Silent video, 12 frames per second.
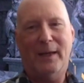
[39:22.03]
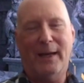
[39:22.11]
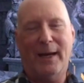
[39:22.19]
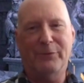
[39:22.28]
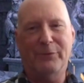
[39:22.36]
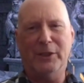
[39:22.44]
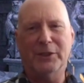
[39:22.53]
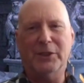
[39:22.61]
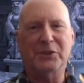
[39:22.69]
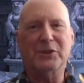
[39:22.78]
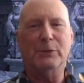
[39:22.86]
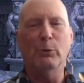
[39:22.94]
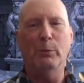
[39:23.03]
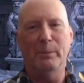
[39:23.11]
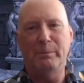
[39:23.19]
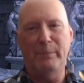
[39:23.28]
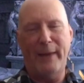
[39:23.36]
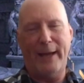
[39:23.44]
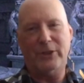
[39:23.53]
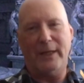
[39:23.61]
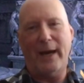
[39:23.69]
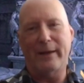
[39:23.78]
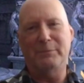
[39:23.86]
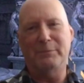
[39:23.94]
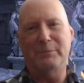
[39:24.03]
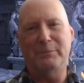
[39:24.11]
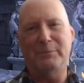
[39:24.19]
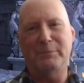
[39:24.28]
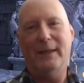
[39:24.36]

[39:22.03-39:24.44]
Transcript: I've done consumable magic items that